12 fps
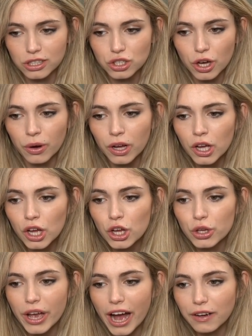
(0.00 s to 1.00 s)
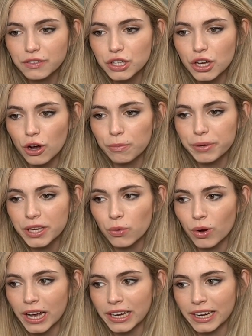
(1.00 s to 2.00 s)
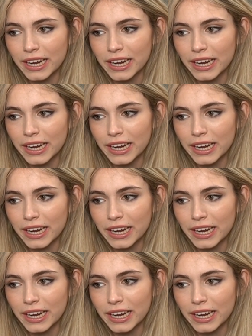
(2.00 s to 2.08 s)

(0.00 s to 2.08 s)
So you have to go b1,